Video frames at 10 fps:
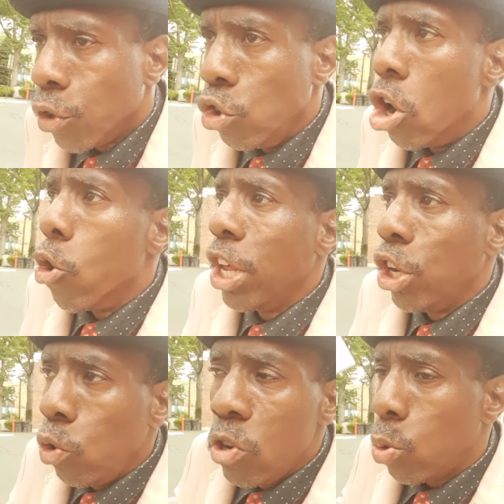you already
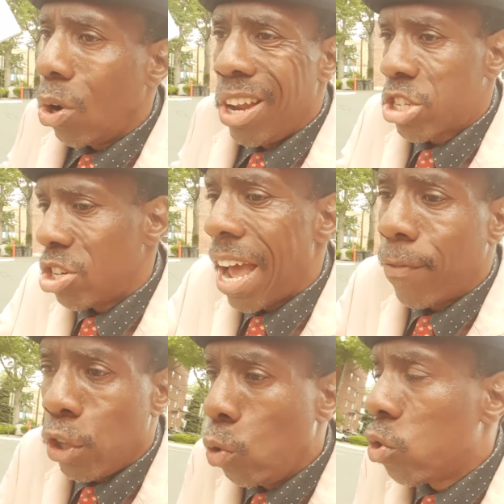knew she was lusting
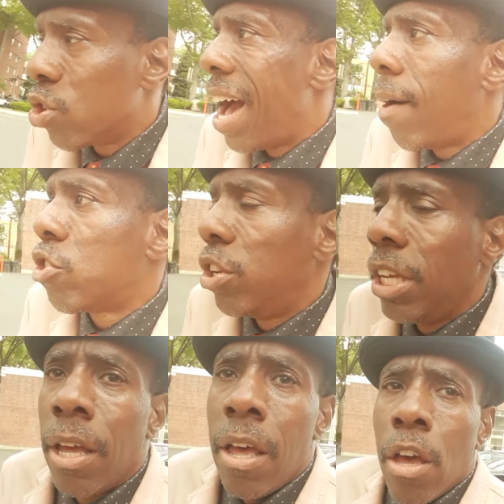after you, so obviously